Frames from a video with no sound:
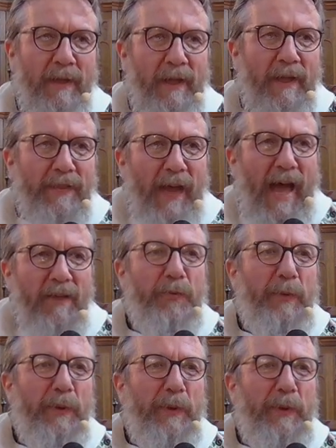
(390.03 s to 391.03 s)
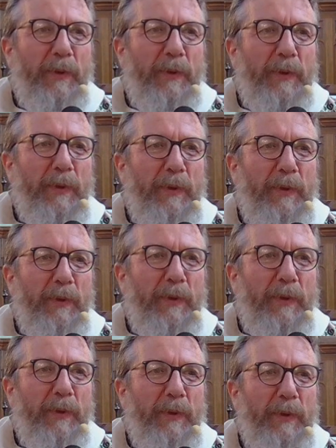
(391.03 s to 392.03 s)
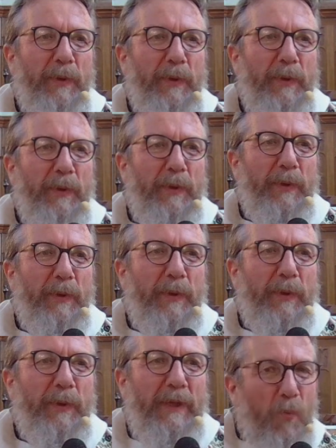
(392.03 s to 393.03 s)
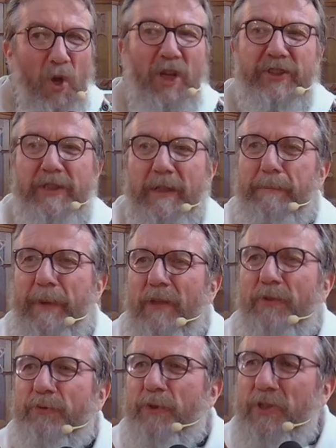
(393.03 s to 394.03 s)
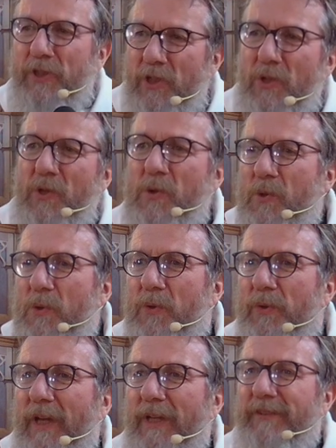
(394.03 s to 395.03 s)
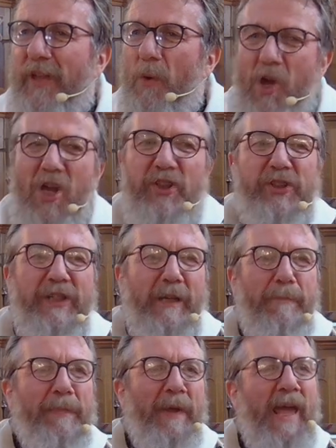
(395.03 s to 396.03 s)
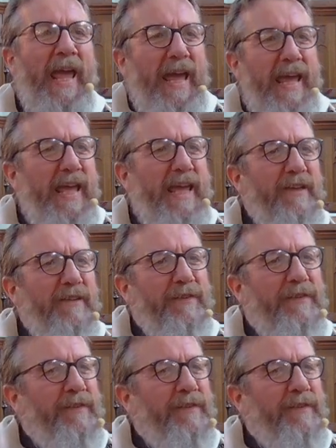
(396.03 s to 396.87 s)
that as we gather, as we worship, as our worship is renewed, as our worship is